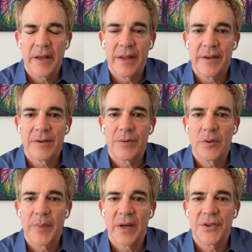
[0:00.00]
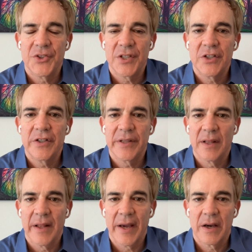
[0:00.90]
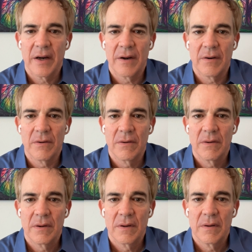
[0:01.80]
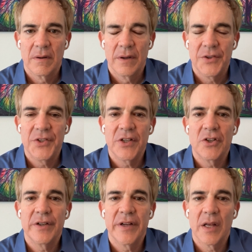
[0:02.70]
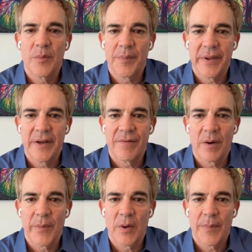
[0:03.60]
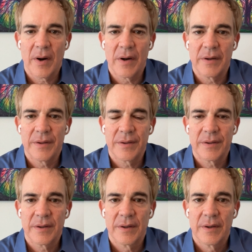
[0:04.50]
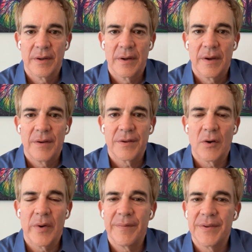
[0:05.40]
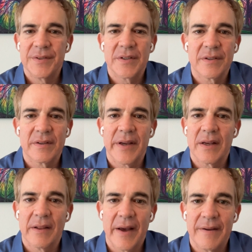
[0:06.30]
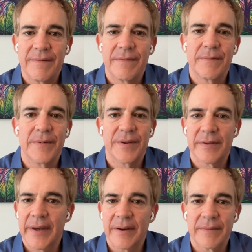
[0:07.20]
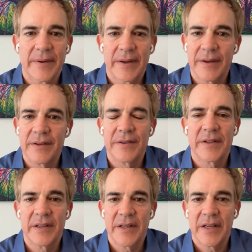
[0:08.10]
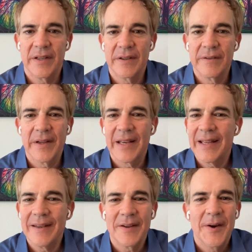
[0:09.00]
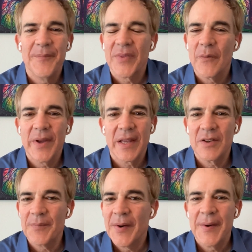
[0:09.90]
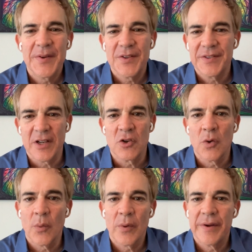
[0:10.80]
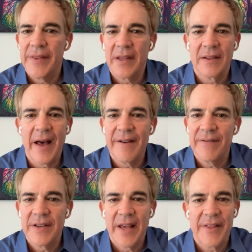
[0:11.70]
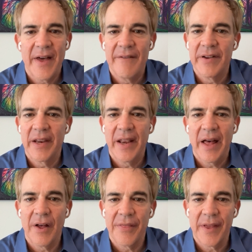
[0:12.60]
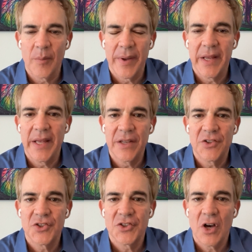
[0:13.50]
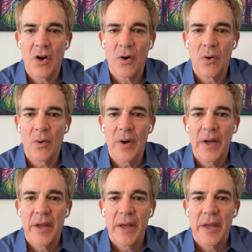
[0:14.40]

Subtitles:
And this was because she couldn't let go. She couldn't unblend from her parts. So it was just like life was like, it just continued. And you can just ignore the life and death, heaven and hell thing, but it so